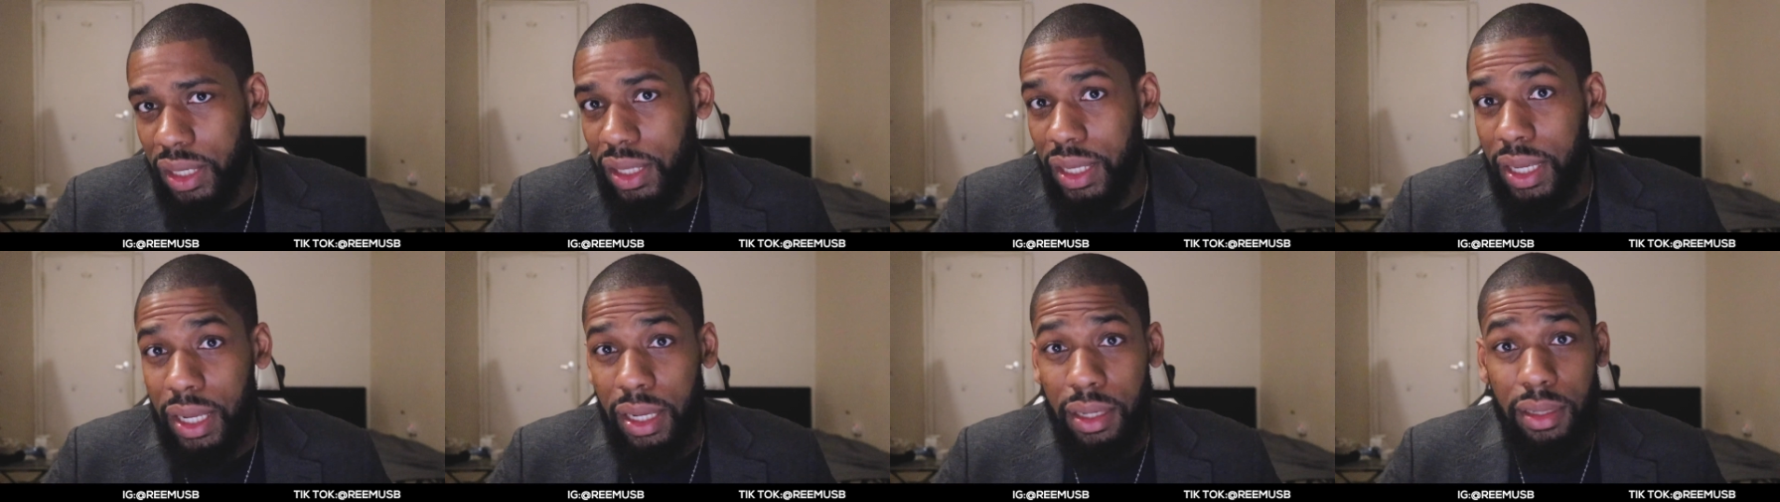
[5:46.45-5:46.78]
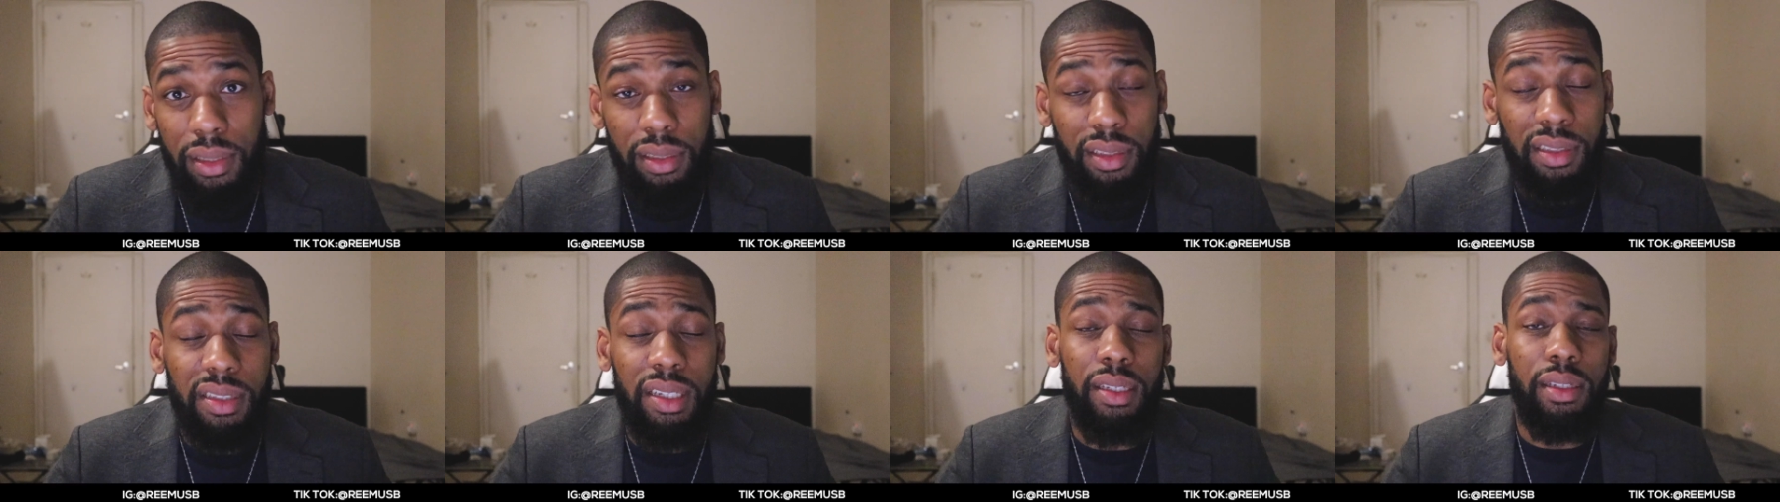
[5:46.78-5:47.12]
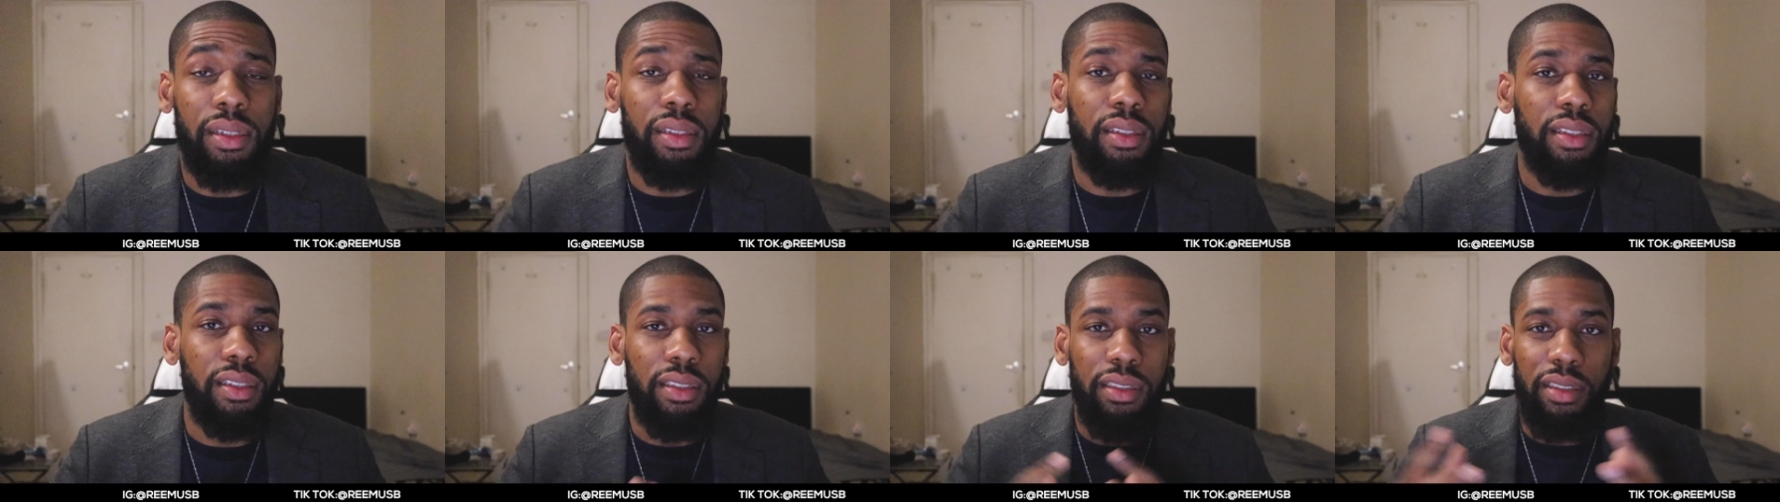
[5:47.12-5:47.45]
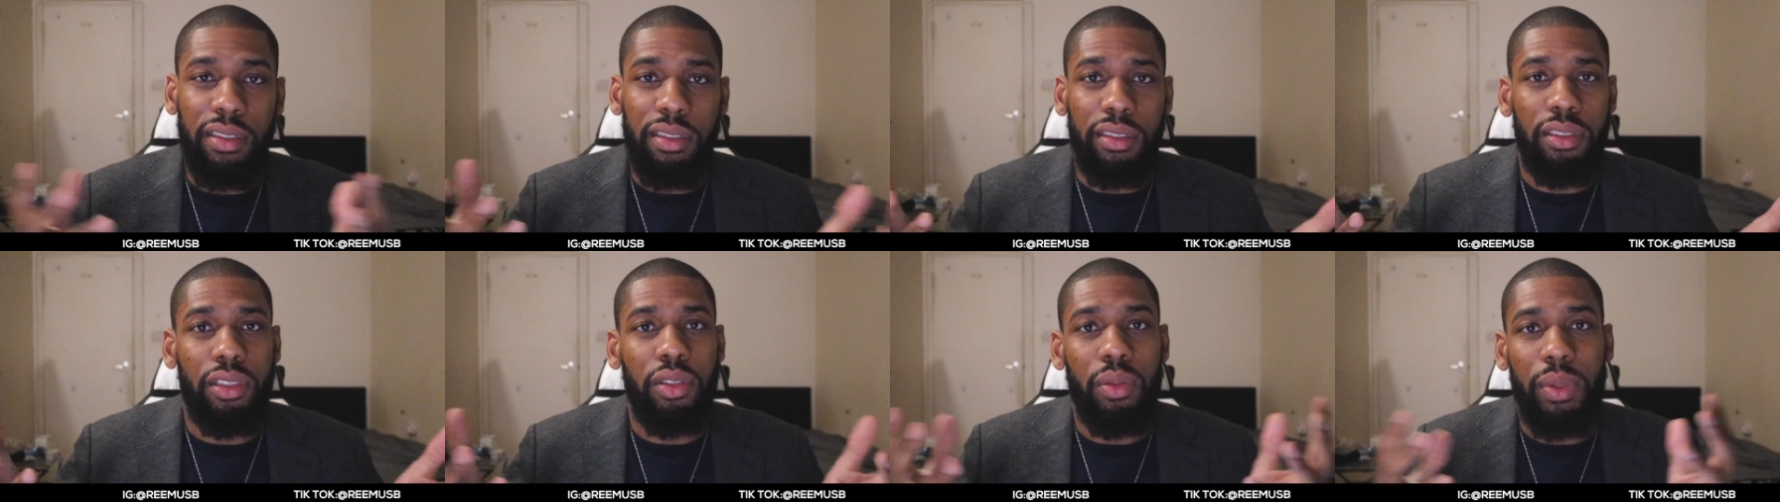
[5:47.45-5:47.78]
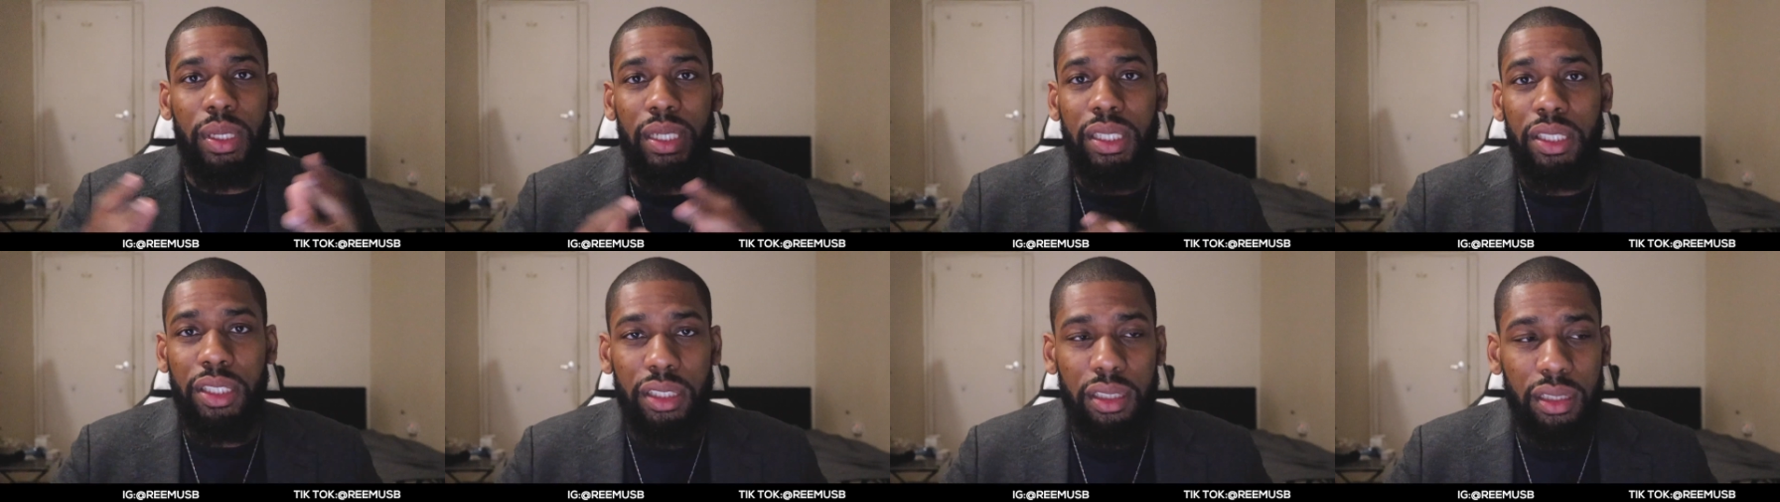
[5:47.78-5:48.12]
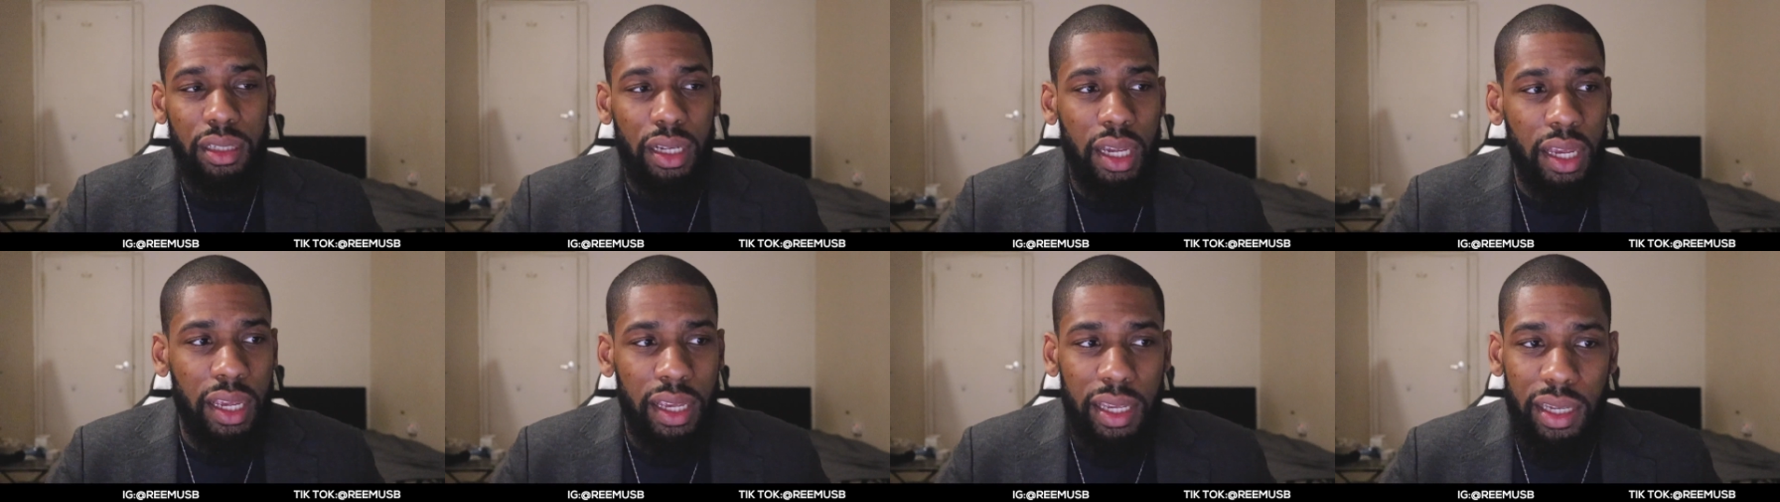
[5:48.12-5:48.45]
and they're consenting to the
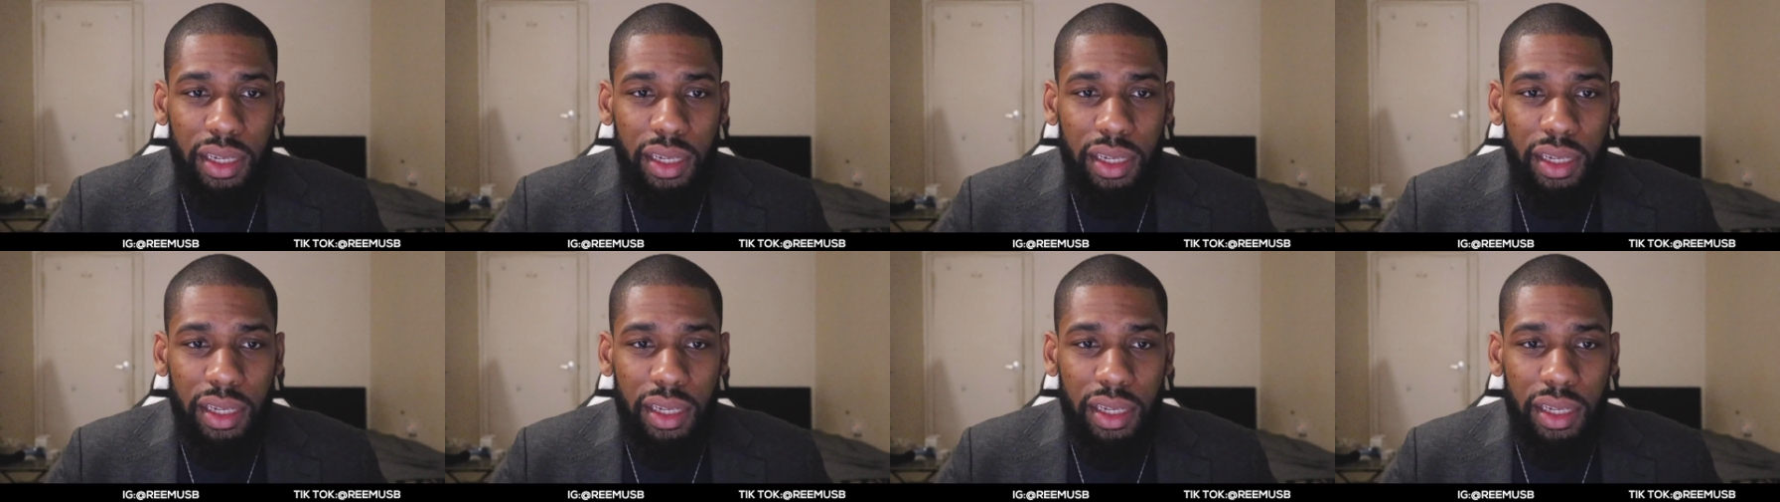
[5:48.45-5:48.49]
situation,